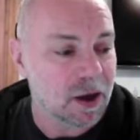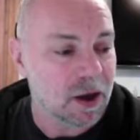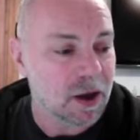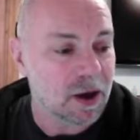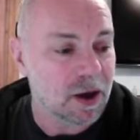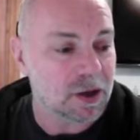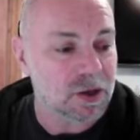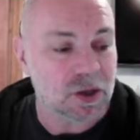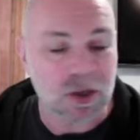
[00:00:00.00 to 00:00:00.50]

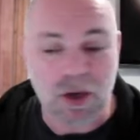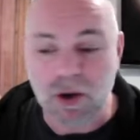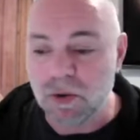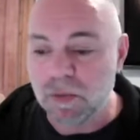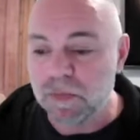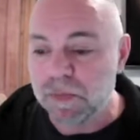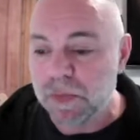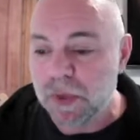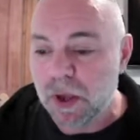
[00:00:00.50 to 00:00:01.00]
So
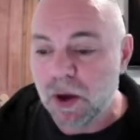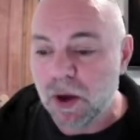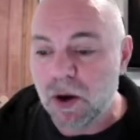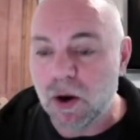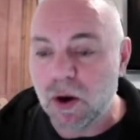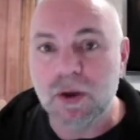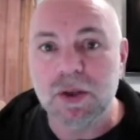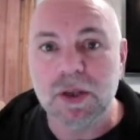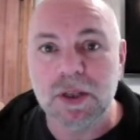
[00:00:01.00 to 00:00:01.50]

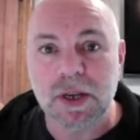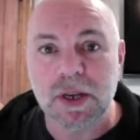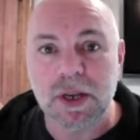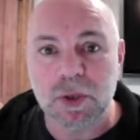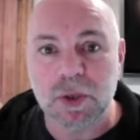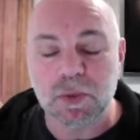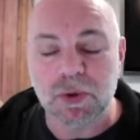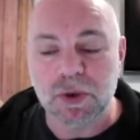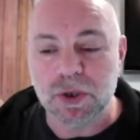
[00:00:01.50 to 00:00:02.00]
on to the
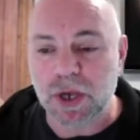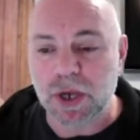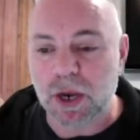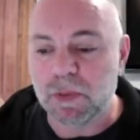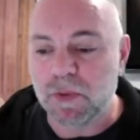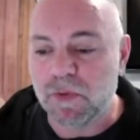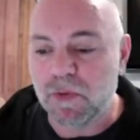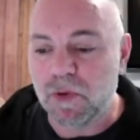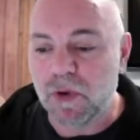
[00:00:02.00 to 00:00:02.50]
next project.
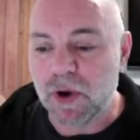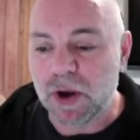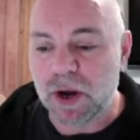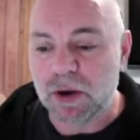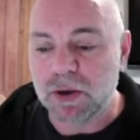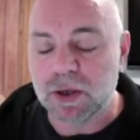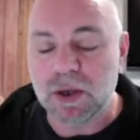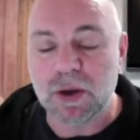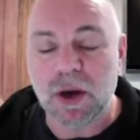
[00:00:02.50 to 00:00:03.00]
Before I
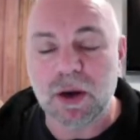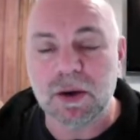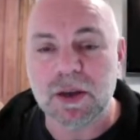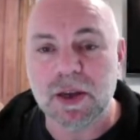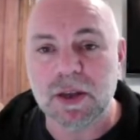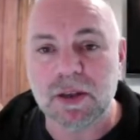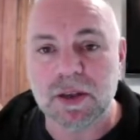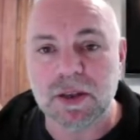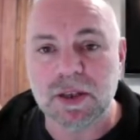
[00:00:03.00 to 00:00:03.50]
go to Only
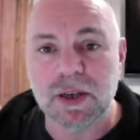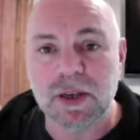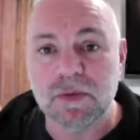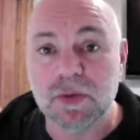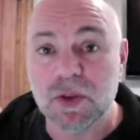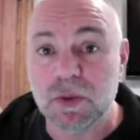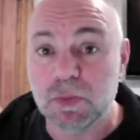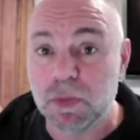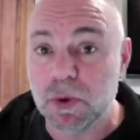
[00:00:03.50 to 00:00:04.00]
Death Can Save
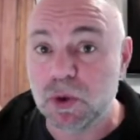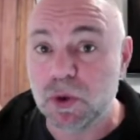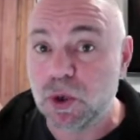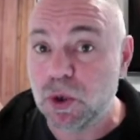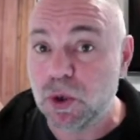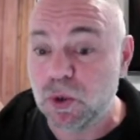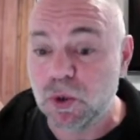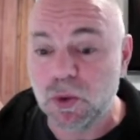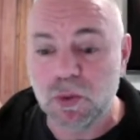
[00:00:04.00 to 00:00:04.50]
Us Book
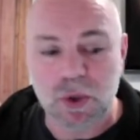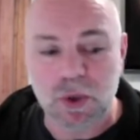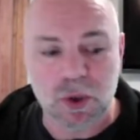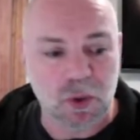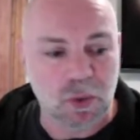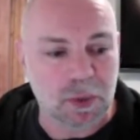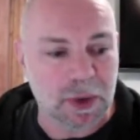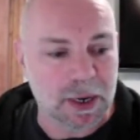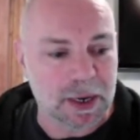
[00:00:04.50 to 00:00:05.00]
2, which
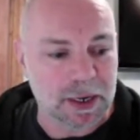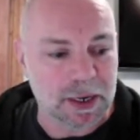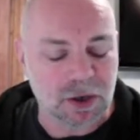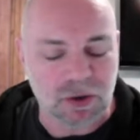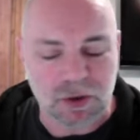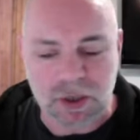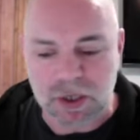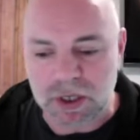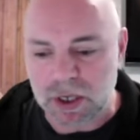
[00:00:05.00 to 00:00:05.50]
will be
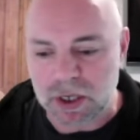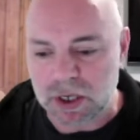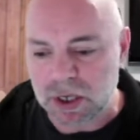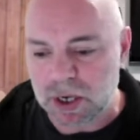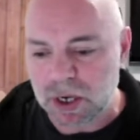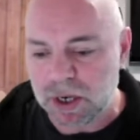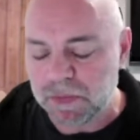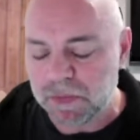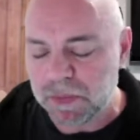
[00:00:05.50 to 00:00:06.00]
later on in this
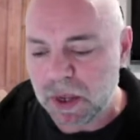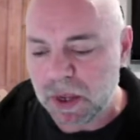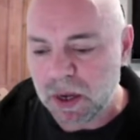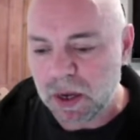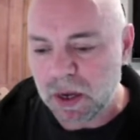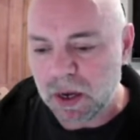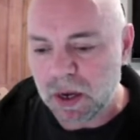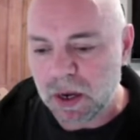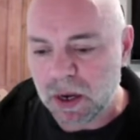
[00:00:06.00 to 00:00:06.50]
year,
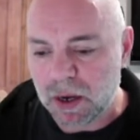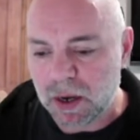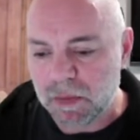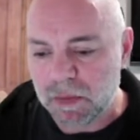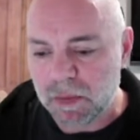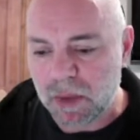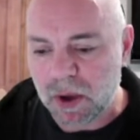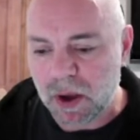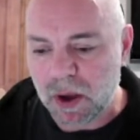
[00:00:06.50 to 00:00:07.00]

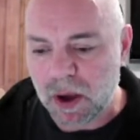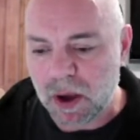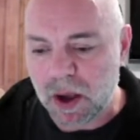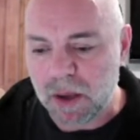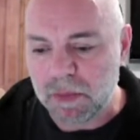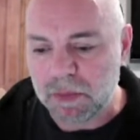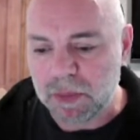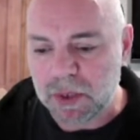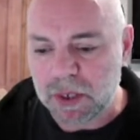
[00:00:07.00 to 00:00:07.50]
I'm
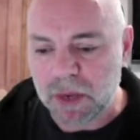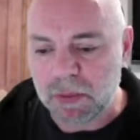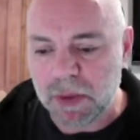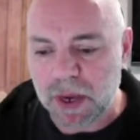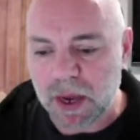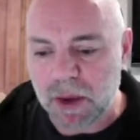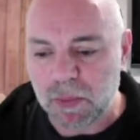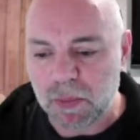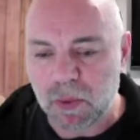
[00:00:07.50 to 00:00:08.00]
teaming
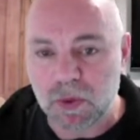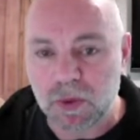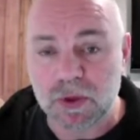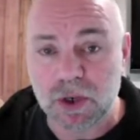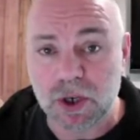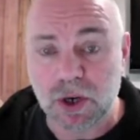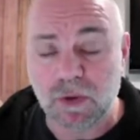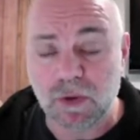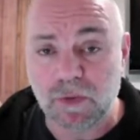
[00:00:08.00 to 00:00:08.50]
up with
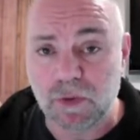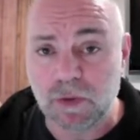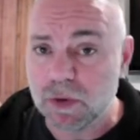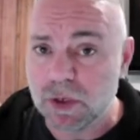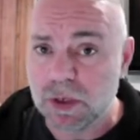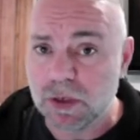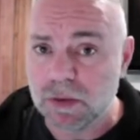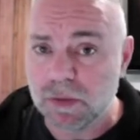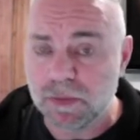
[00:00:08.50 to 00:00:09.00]
Joe
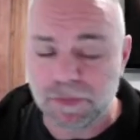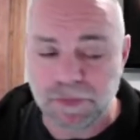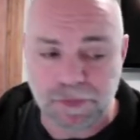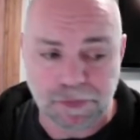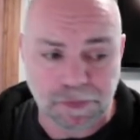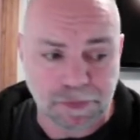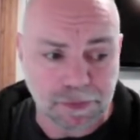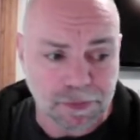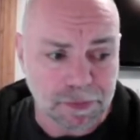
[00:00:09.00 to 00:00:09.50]
Fulton,
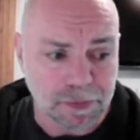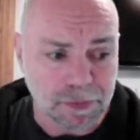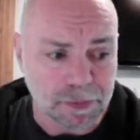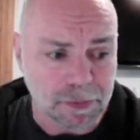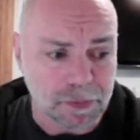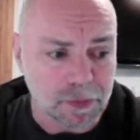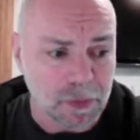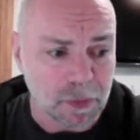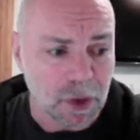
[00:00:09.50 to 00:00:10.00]

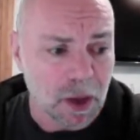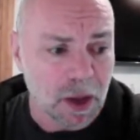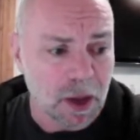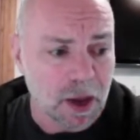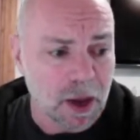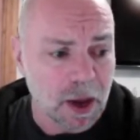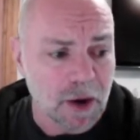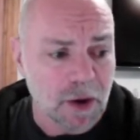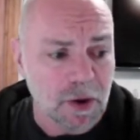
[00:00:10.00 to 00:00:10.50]

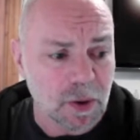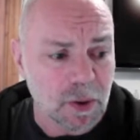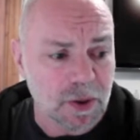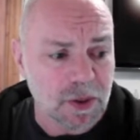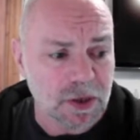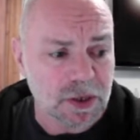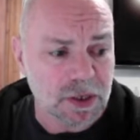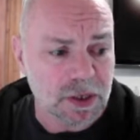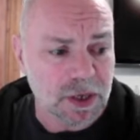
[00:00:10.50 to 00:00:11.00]
Eric
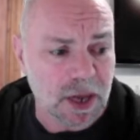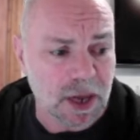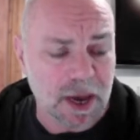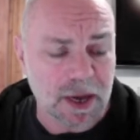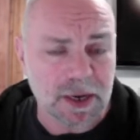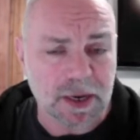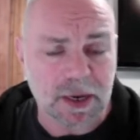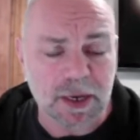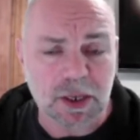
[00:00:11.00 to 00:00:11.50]
Weathers
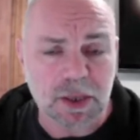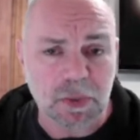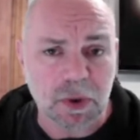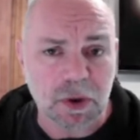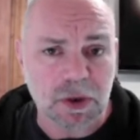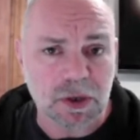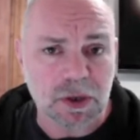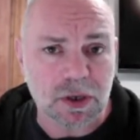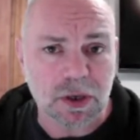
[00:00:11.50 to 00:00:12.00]
and
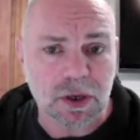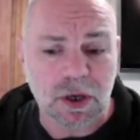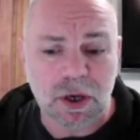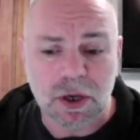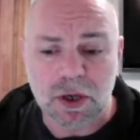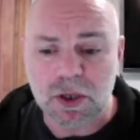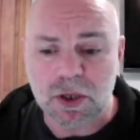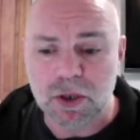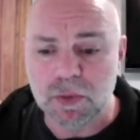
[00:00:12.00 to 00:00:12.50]
Inkspots
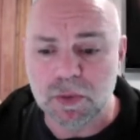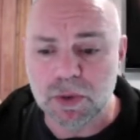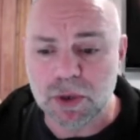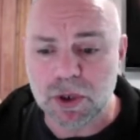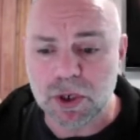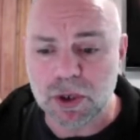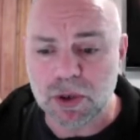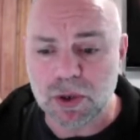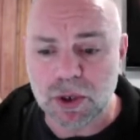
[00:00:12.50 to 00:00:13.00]
to
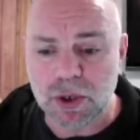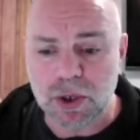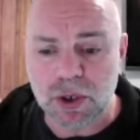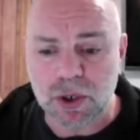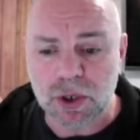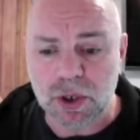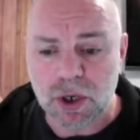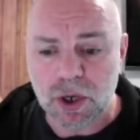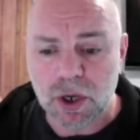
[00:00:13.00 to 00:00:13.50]

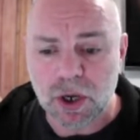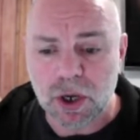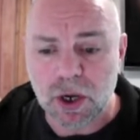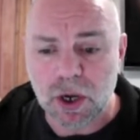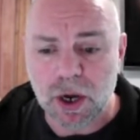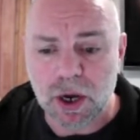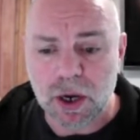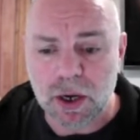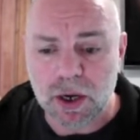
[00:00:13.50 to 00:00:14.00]
produce
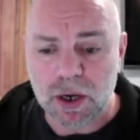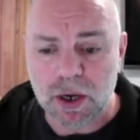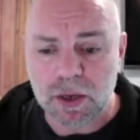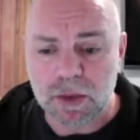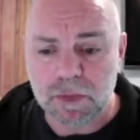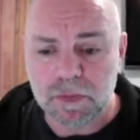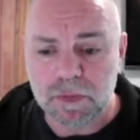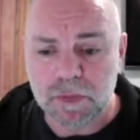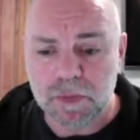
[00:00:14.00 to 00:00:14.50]

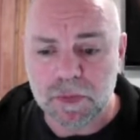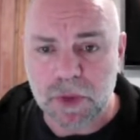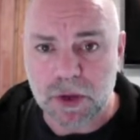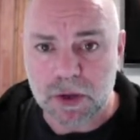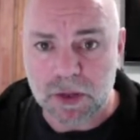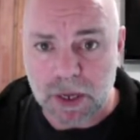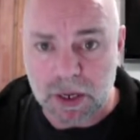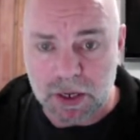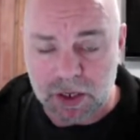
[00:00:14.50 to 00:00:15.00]

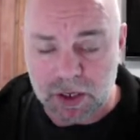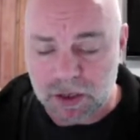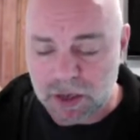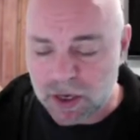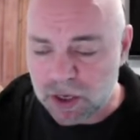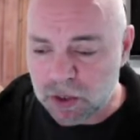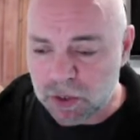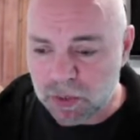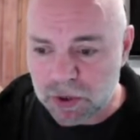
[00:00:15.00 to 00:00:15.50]
that's
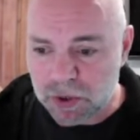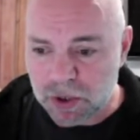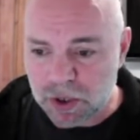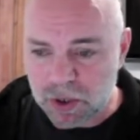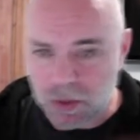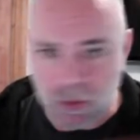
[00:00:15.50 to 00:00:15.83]
Inkspots will